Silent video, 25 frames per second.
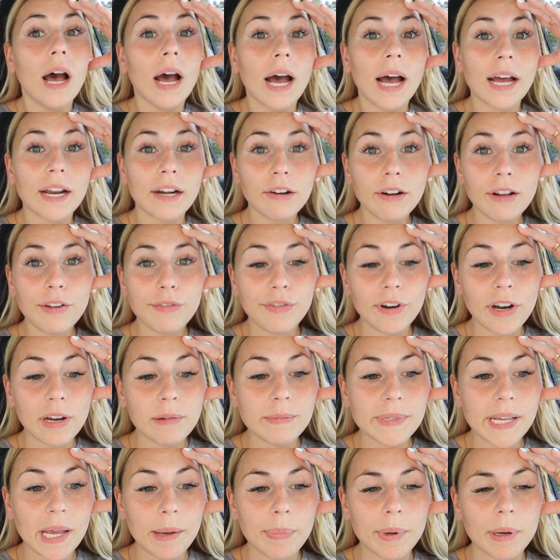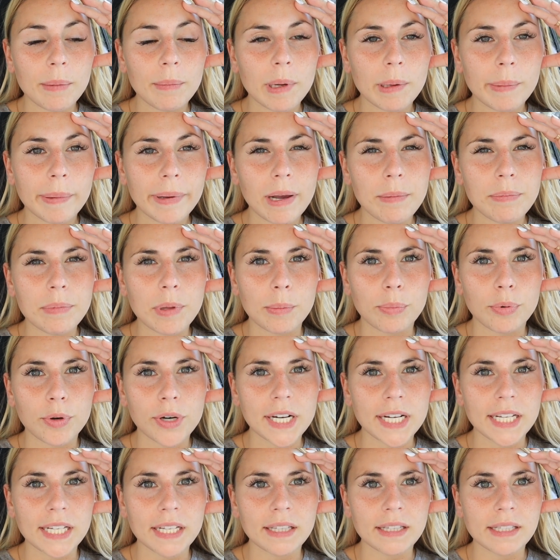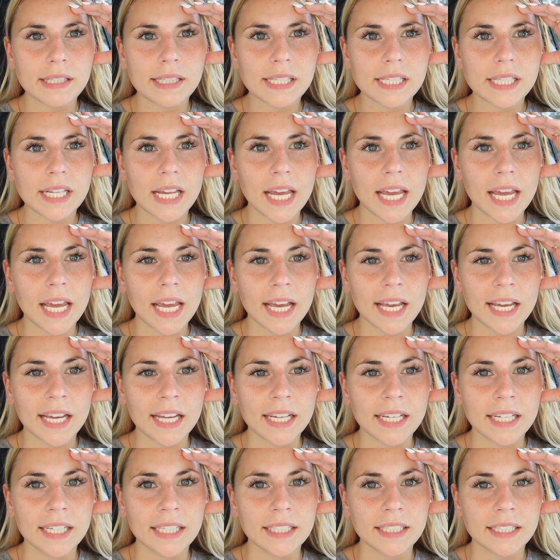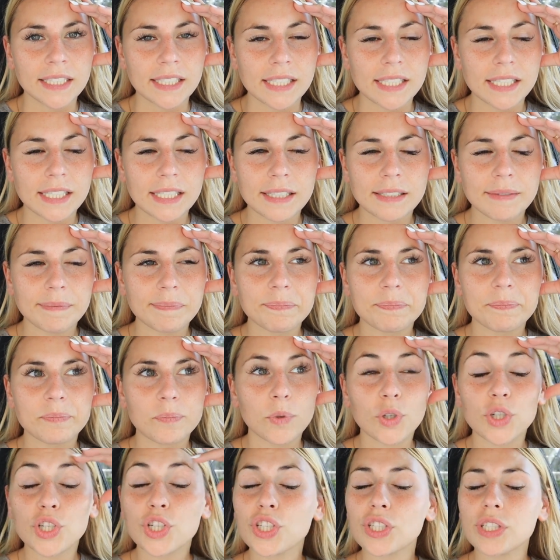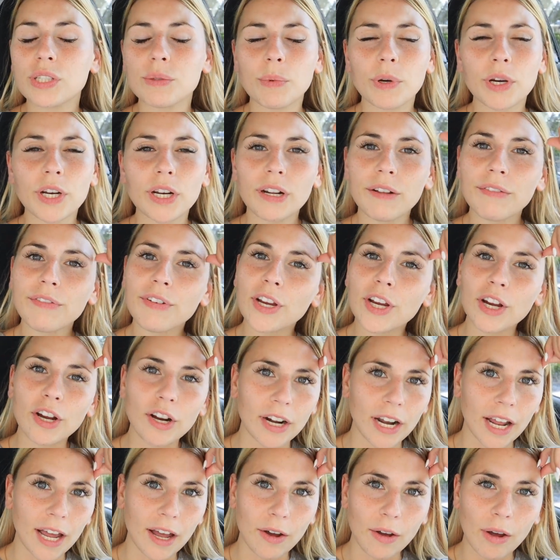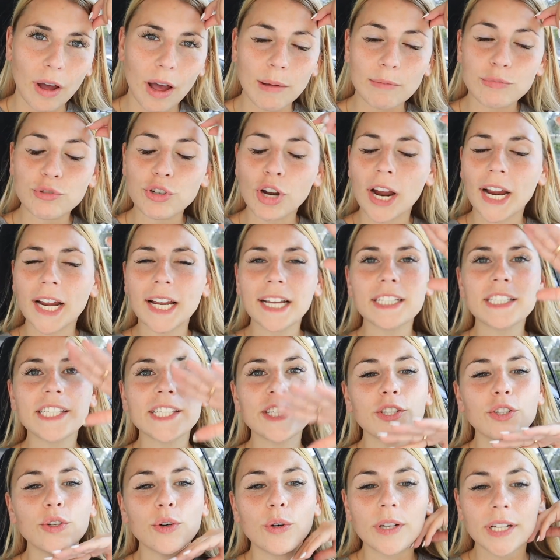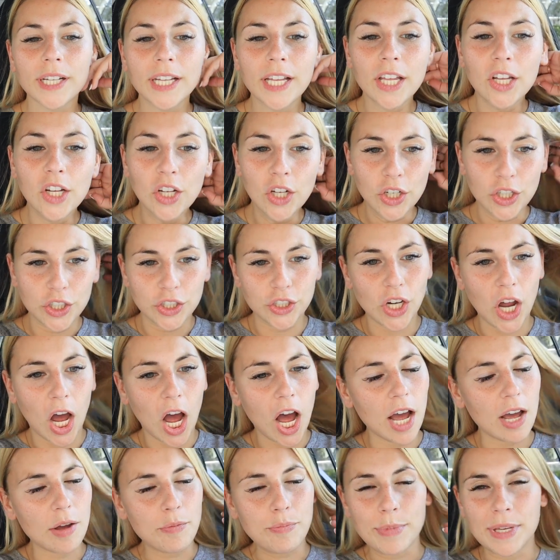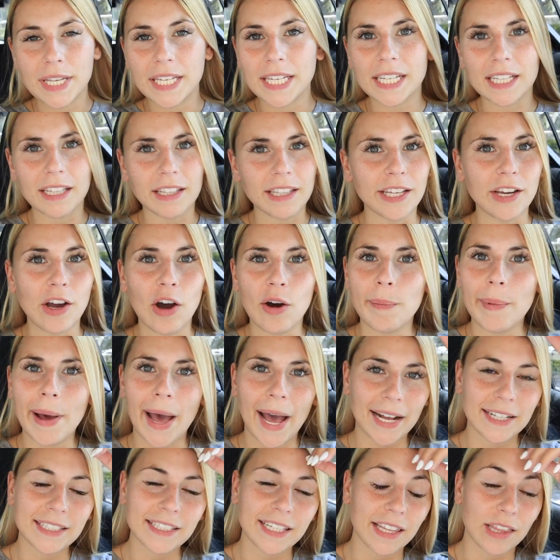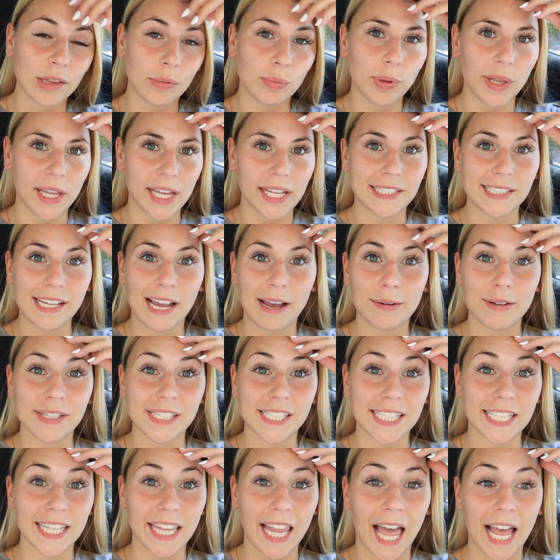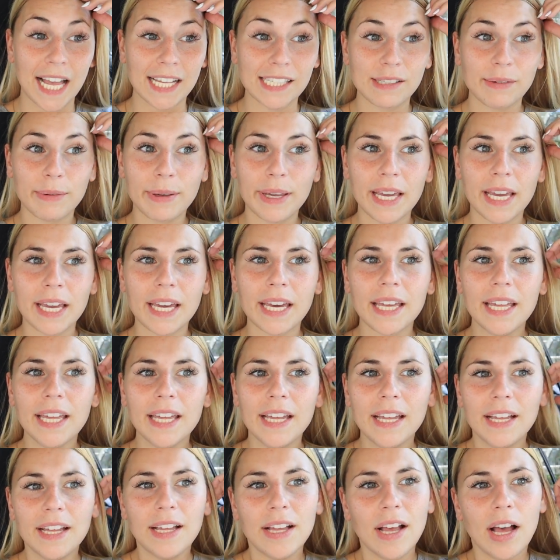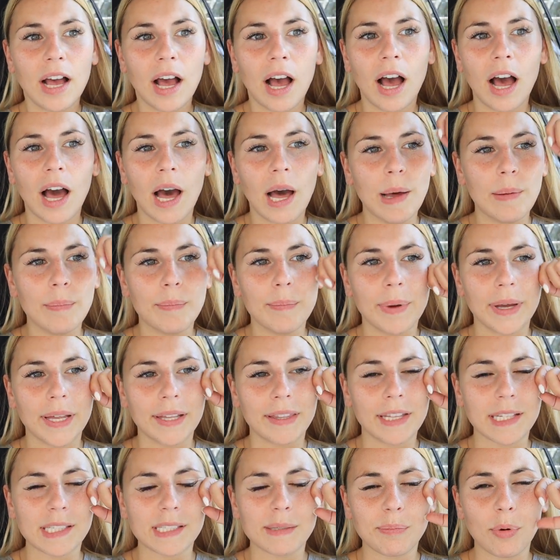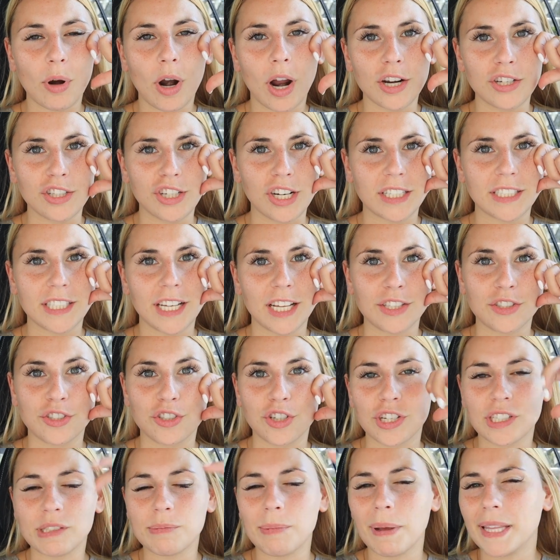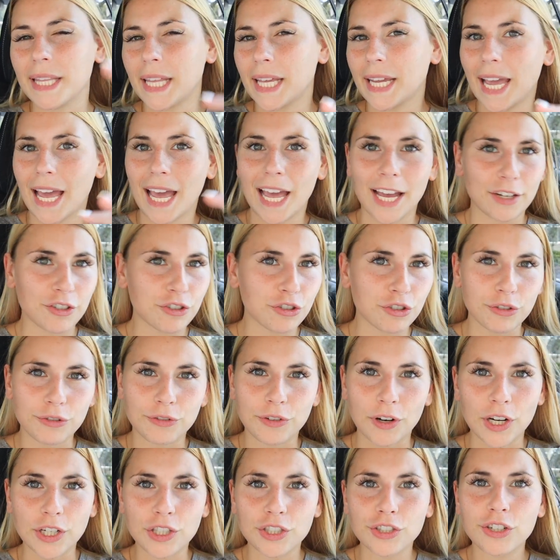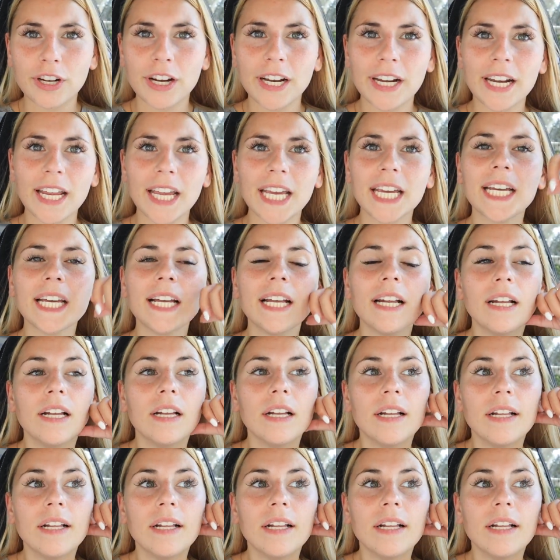I don't have frames yet, but I'm gonna pick up the prints and we're gonna figure it out. I'm trying to not immediately go back to the place I was in last week, but this project has just been like extra frustrating.